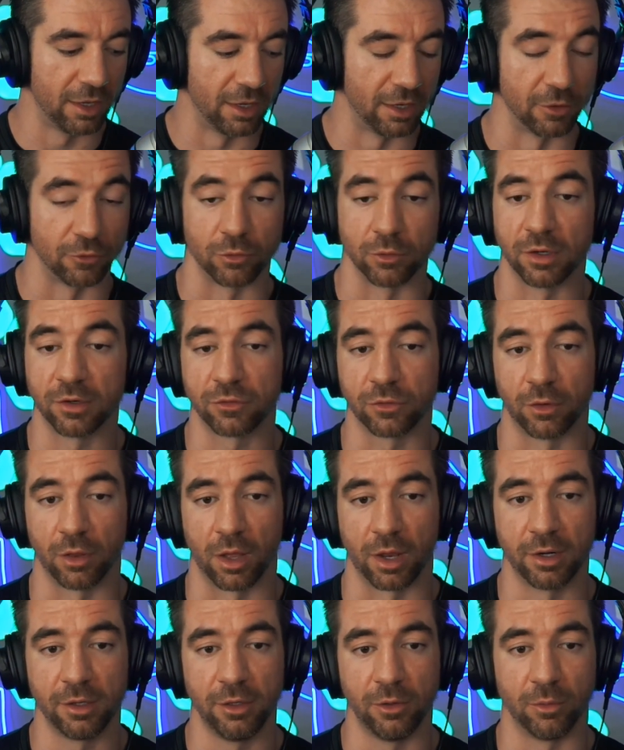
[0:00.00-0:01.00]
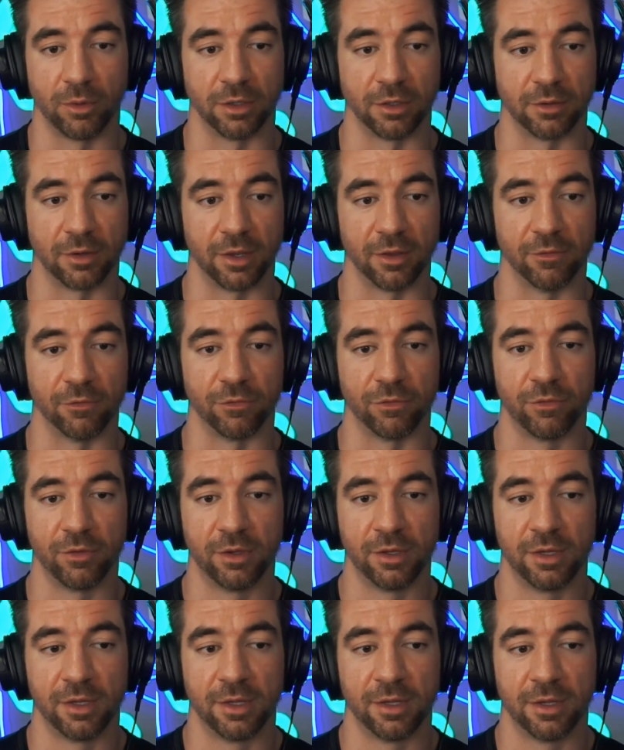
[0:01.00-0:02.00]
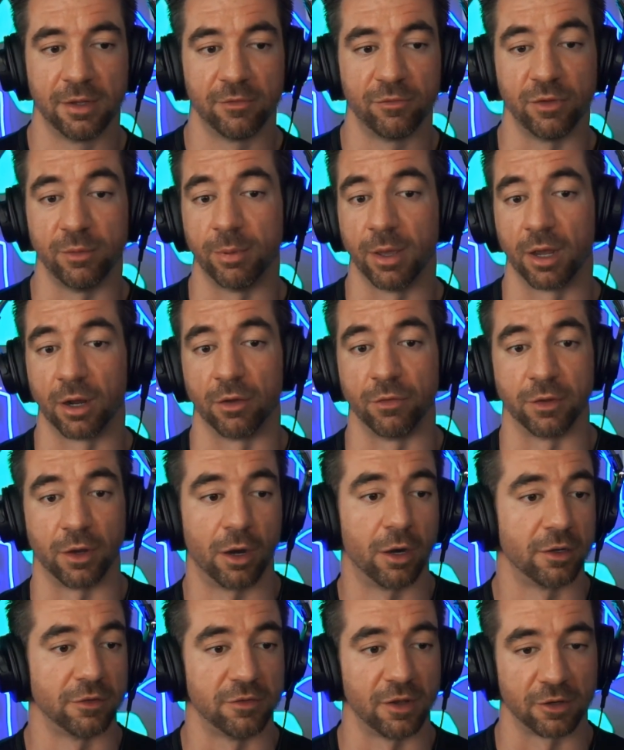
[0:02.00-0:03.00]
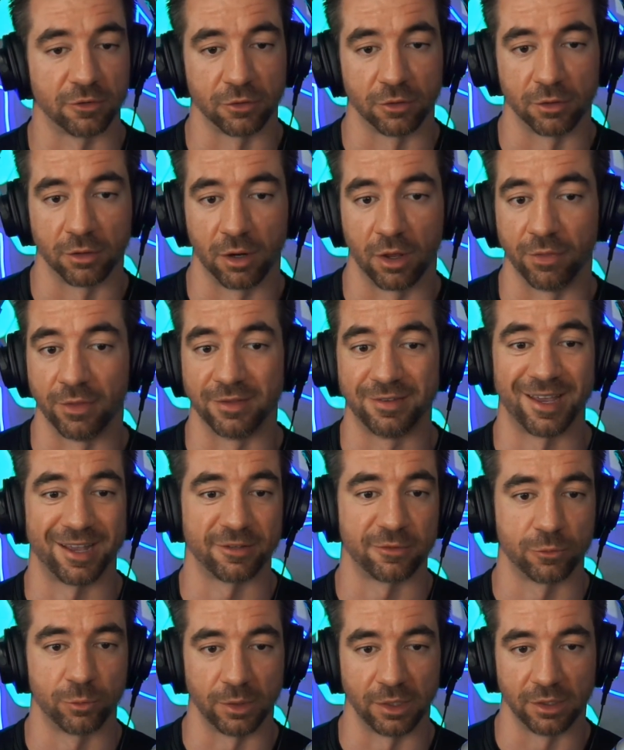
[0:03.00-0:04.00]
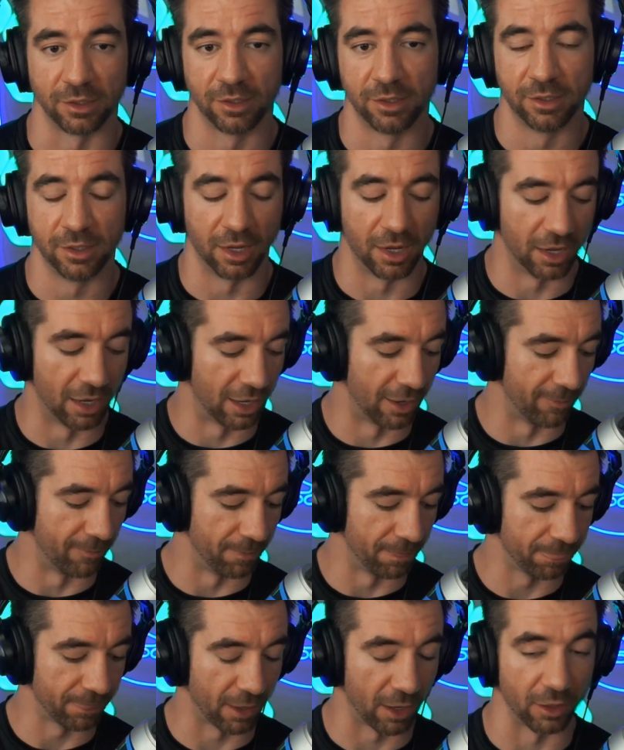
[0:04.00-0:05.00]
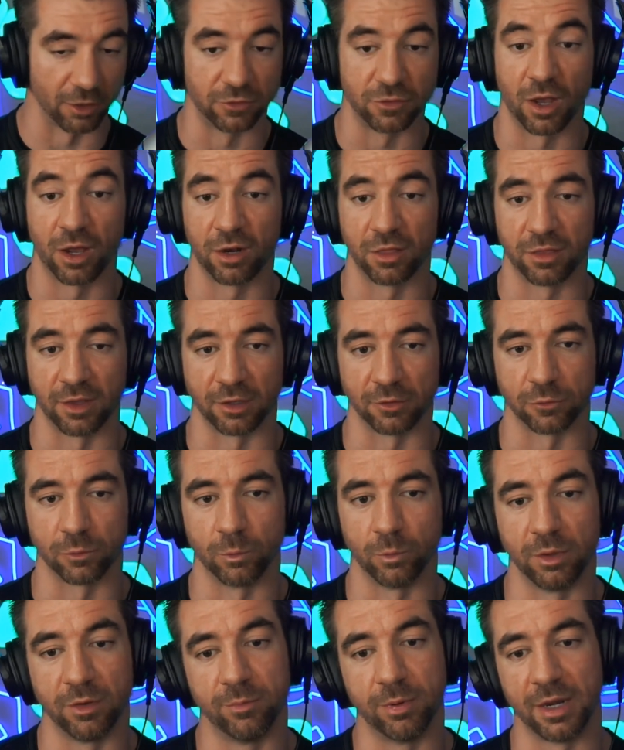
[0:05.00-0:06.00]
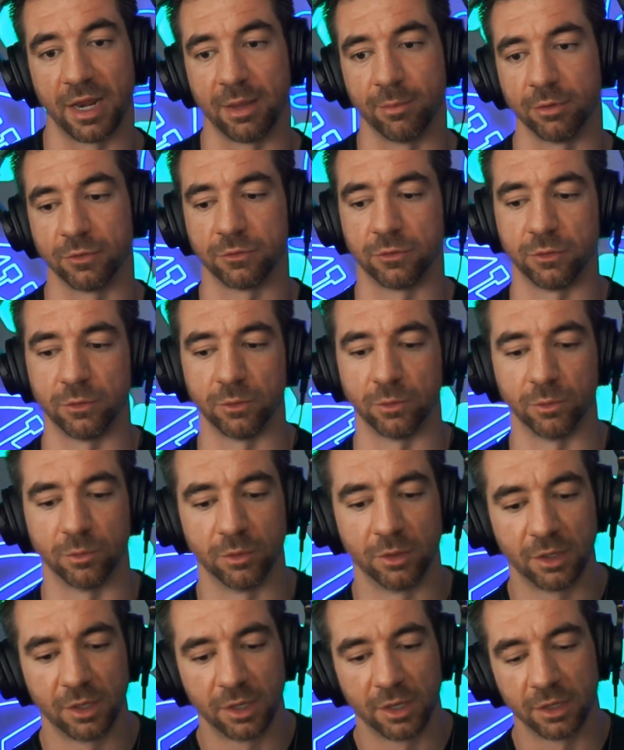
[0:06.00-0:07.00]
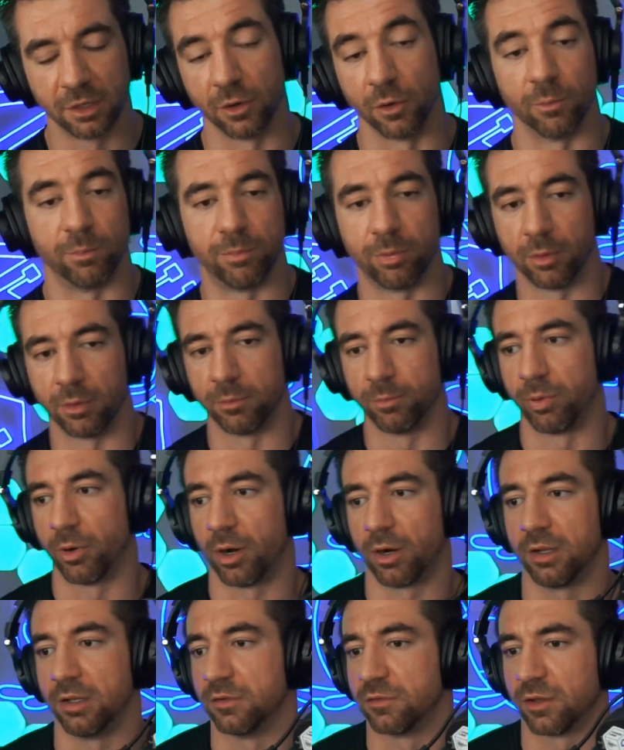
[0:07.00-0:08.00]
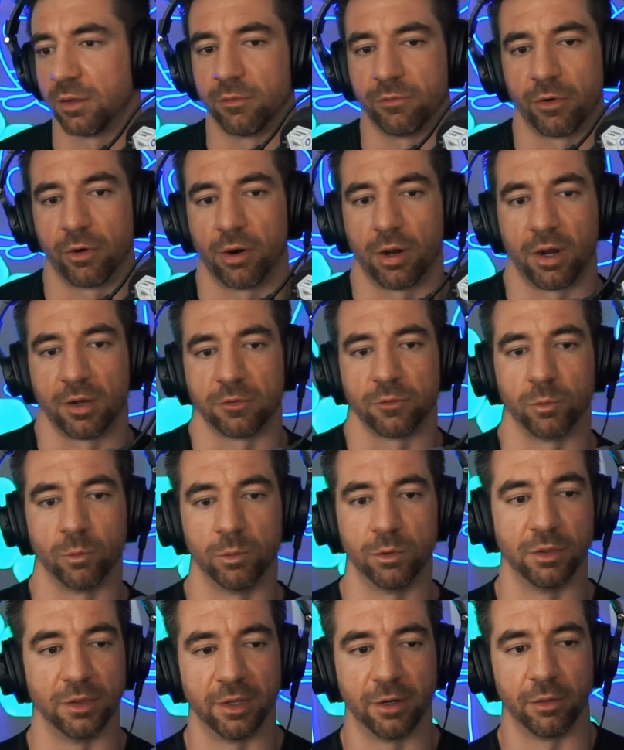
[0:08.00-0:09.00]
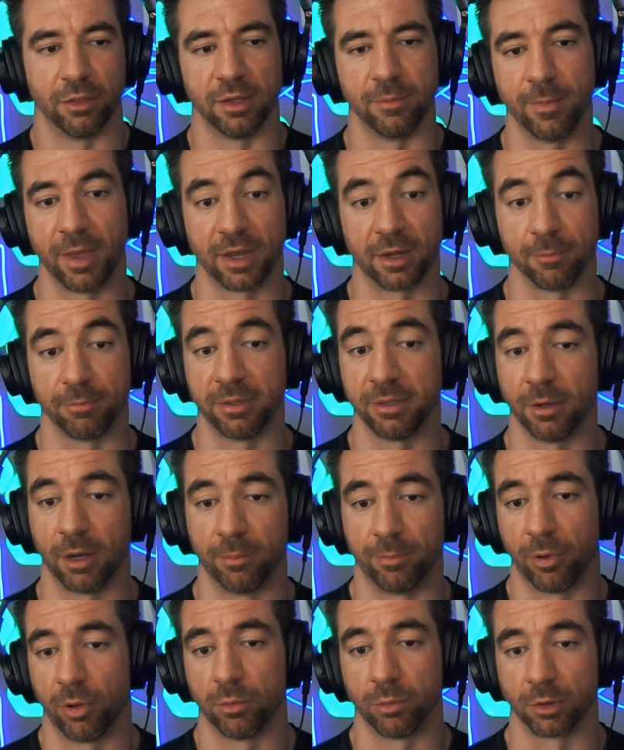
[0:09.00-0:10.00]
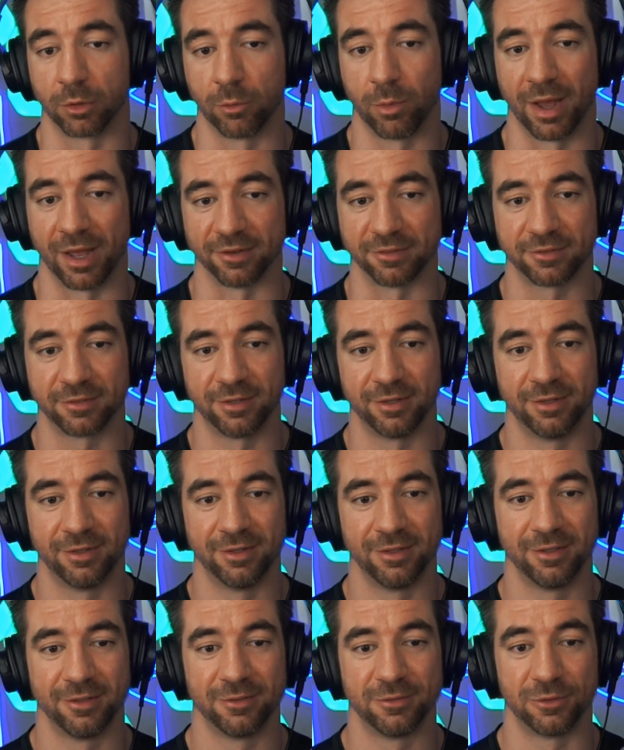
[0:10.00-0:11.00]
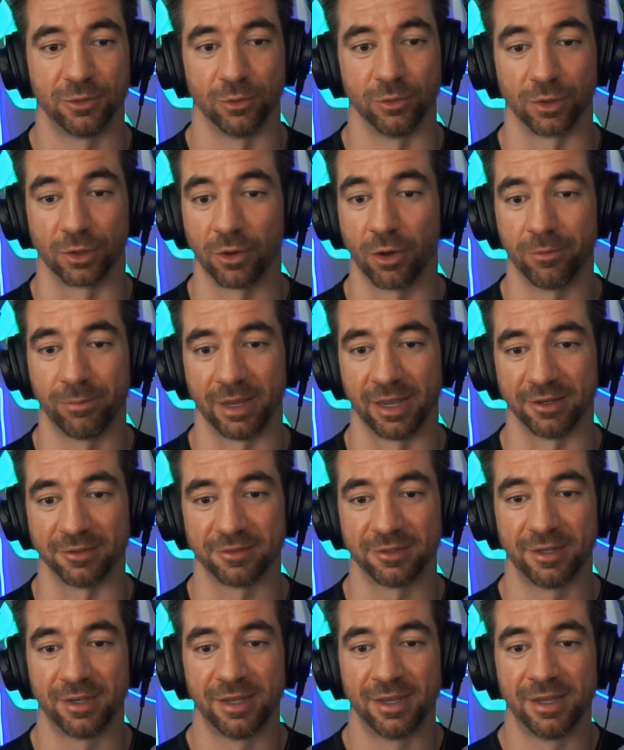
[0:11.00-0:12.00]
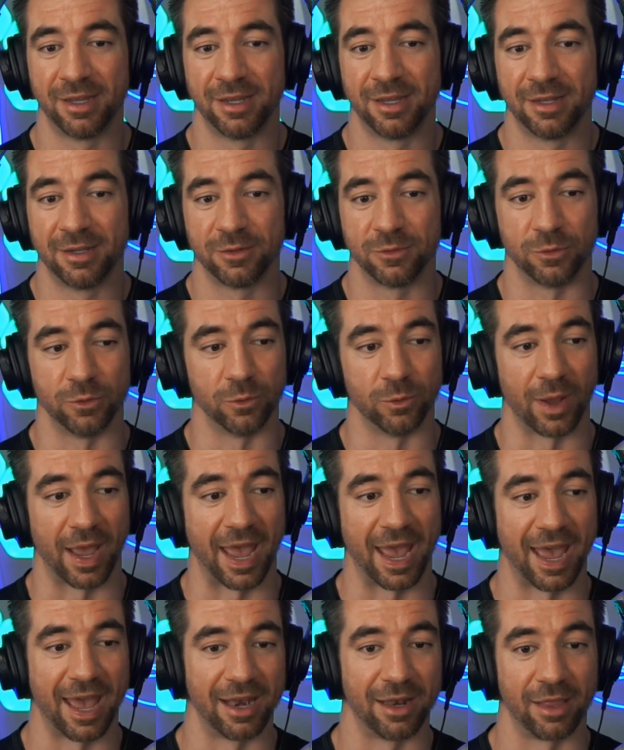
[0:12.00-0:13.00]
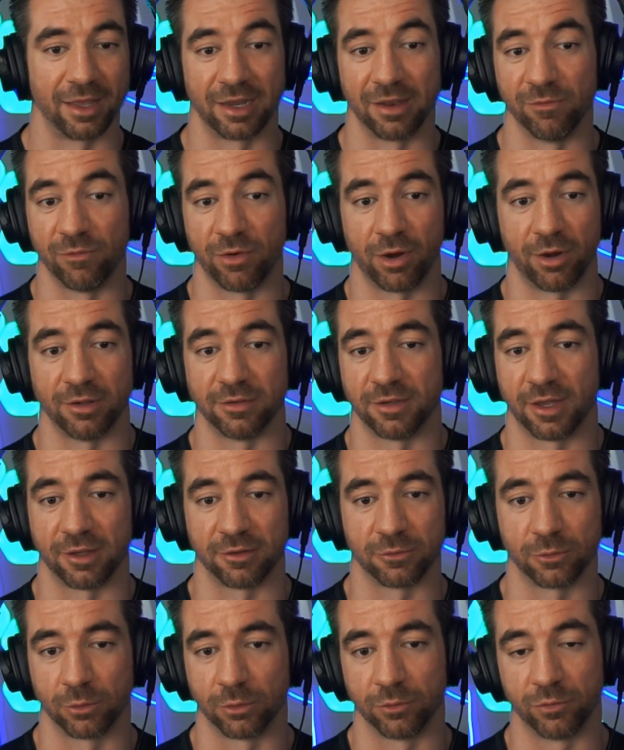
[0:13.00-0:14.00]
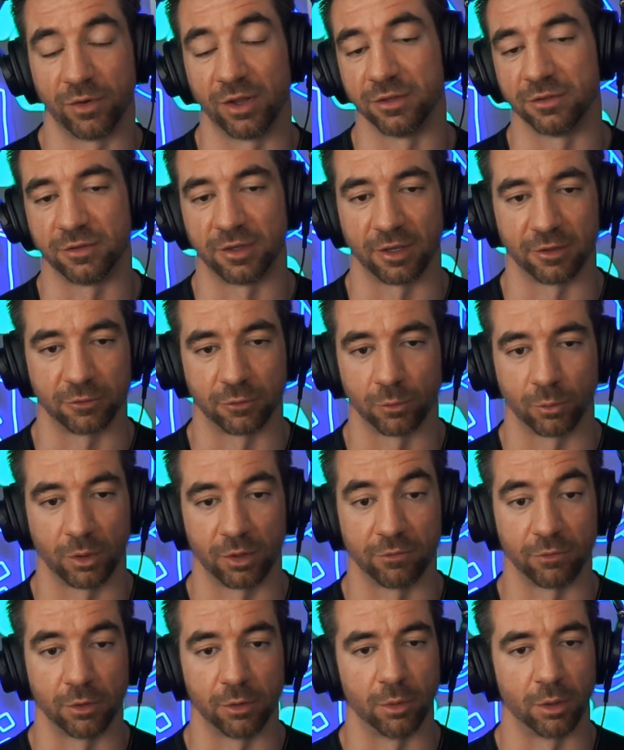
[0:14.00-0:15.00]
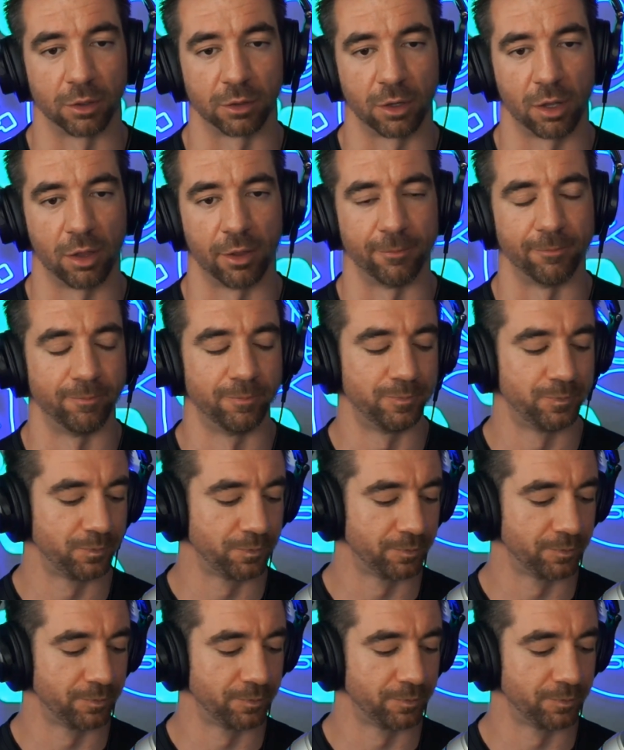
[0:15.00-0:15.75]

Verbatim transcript: in a traditional audit, you can give feedback on the architecture, on the test suite, um, on a ton of things. We've been able to you know, part in some of our audits, we'll literally make a, a pull request to the code base to add like invariant tests or fuzz tests or whatever you want to call them.